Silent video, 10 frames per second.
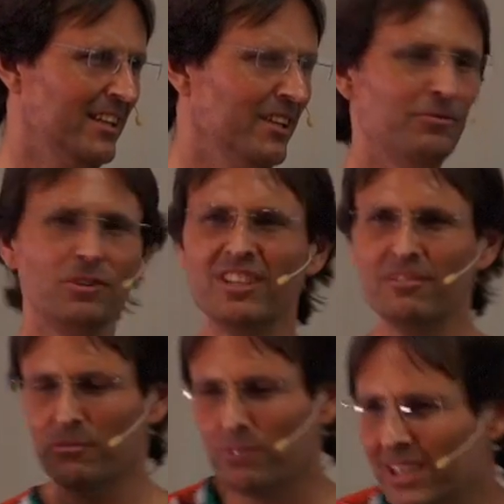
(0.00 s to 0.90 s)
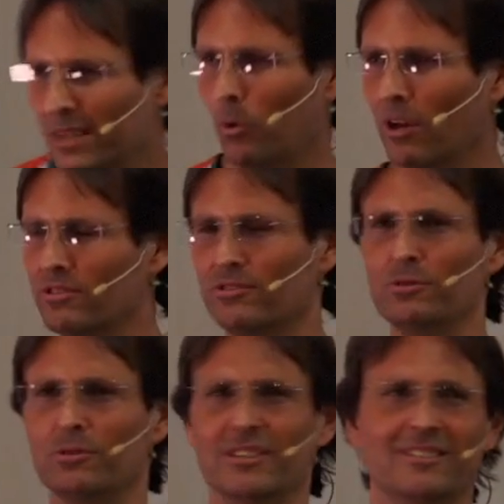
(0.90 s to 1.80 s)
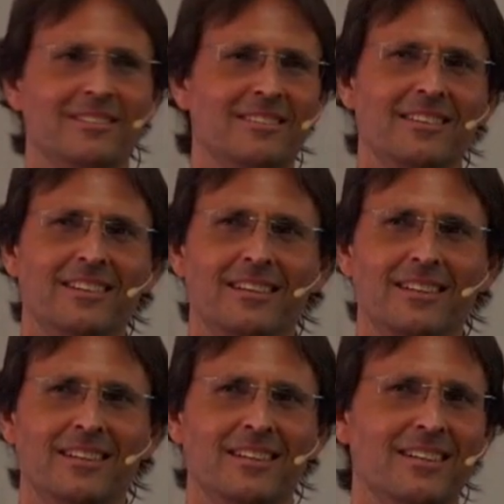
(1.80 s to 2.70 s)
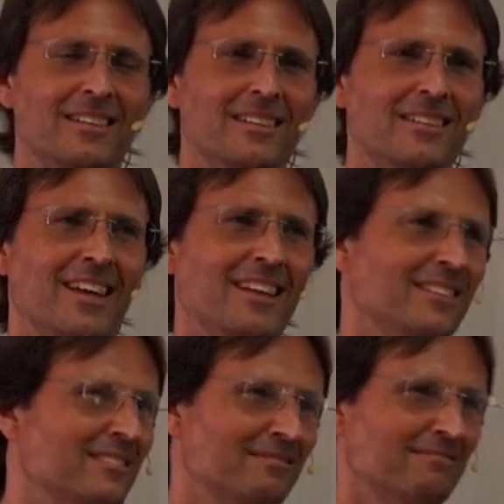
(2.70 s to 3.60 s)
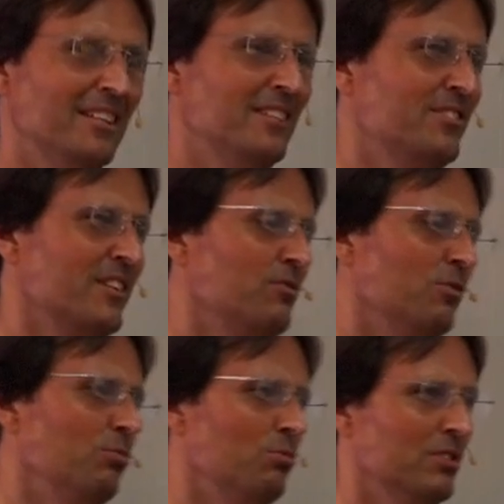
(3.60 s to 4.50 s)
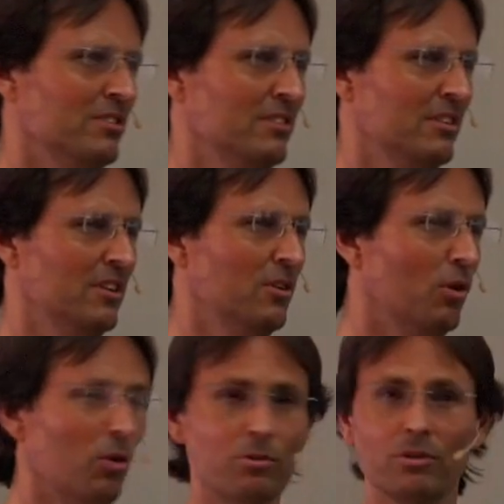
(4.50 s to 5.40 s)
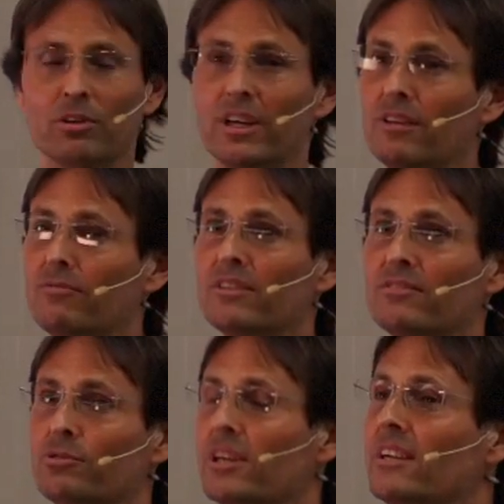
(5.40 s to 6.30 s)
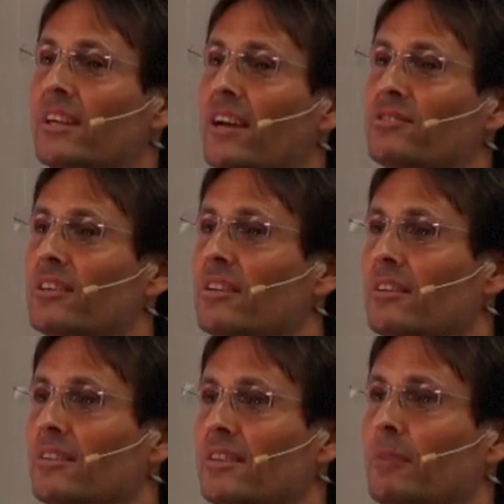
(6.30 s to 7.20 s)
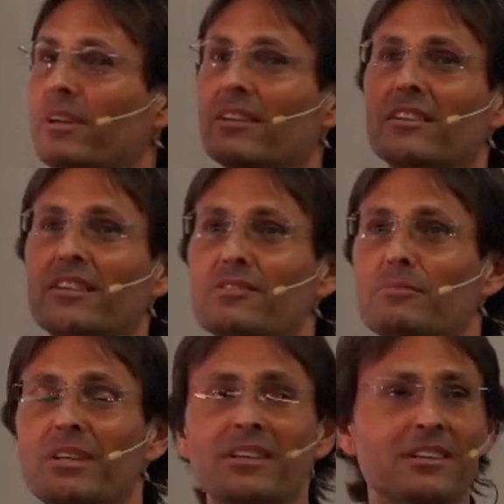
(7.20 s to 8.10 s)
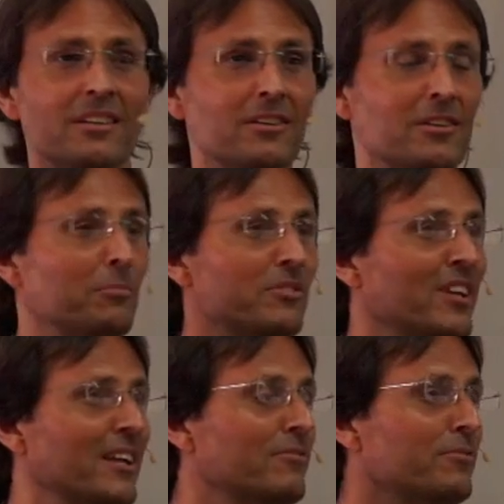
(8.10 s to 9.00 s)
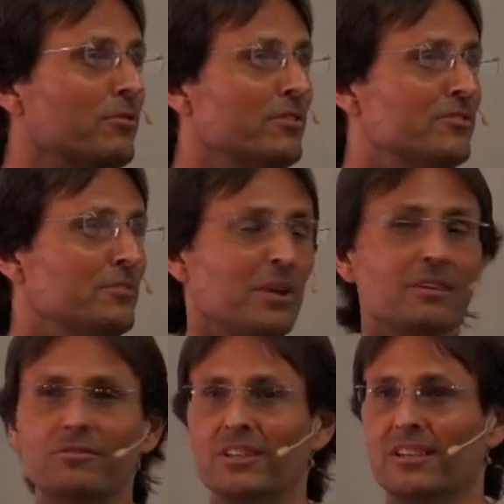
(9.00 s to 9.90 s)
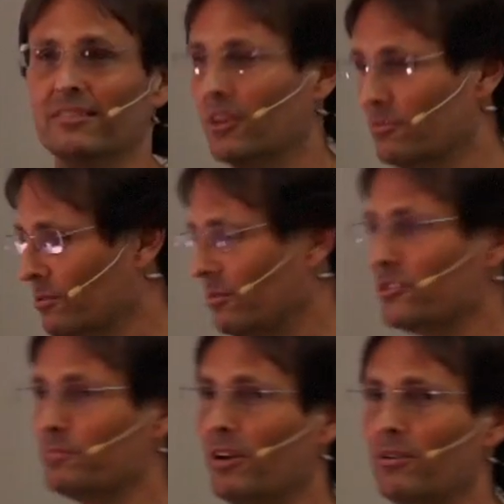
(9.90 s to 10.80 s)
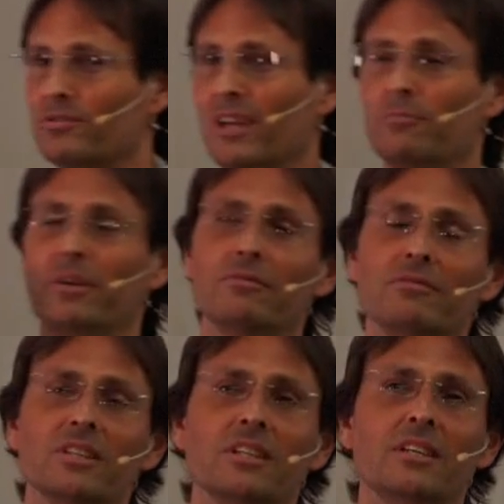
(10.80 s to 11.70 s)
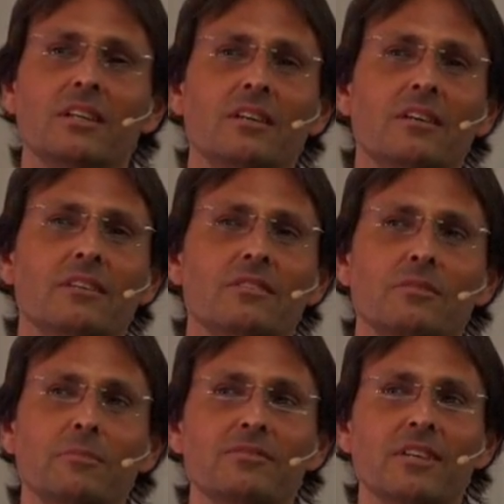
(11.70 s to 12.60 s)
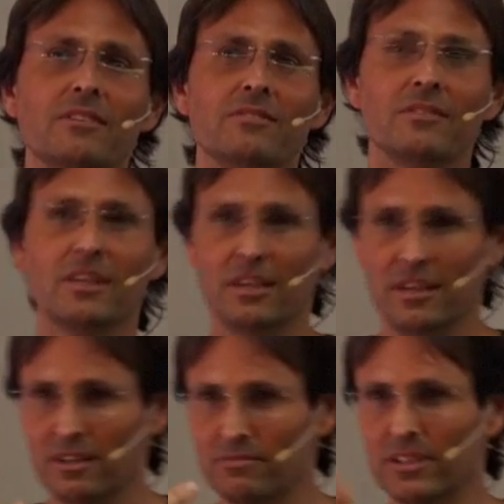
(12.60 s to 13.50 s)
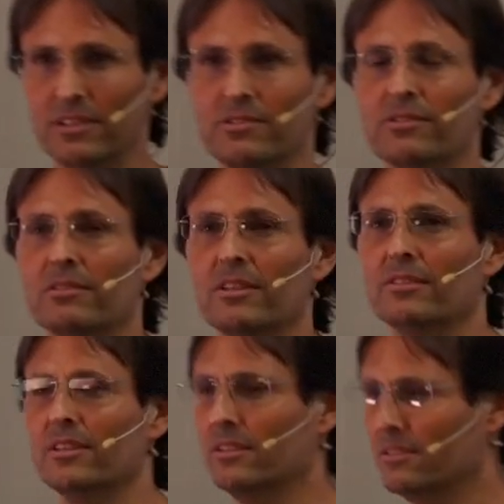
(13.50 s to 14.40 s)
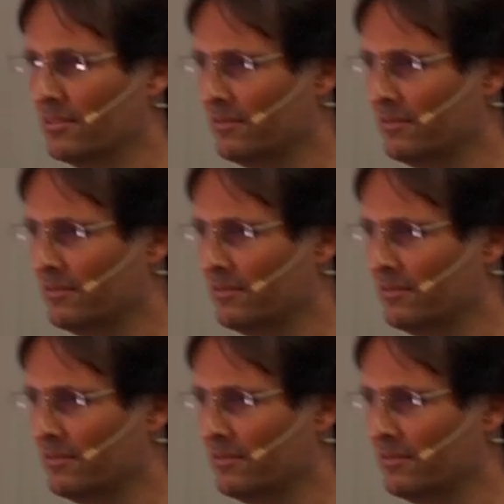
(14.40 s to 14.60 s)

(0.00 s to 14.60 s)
If you didn't really want to do it, then it's ignored or even treated as a, something that needs to be compensated for as a penalty. God will expose that penalty. Does that make sense? Felix, you'd like to?